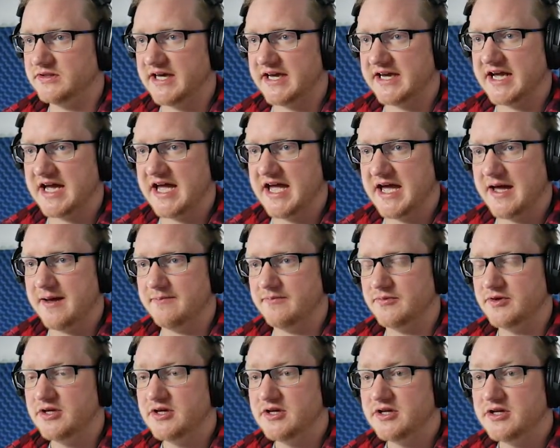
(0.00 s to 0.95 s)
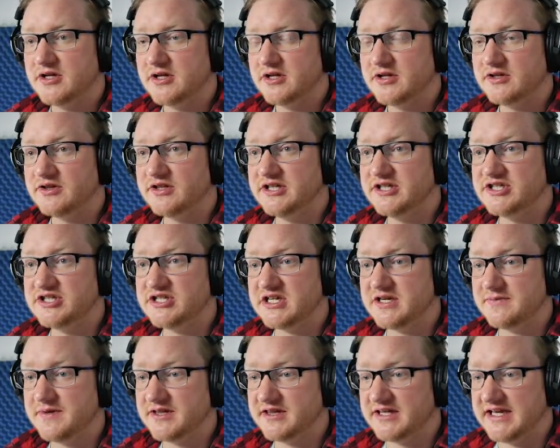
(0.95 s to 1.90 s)
Like, I am
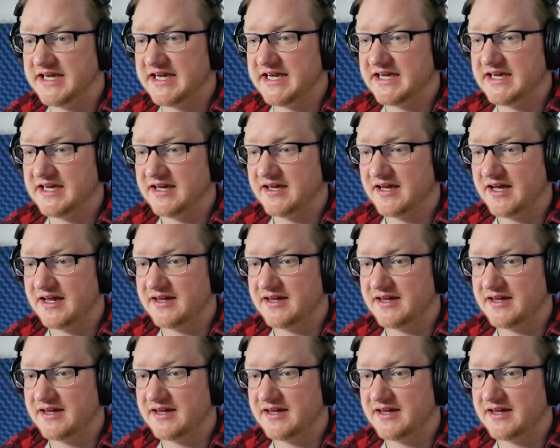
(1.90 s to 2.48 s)
legitimately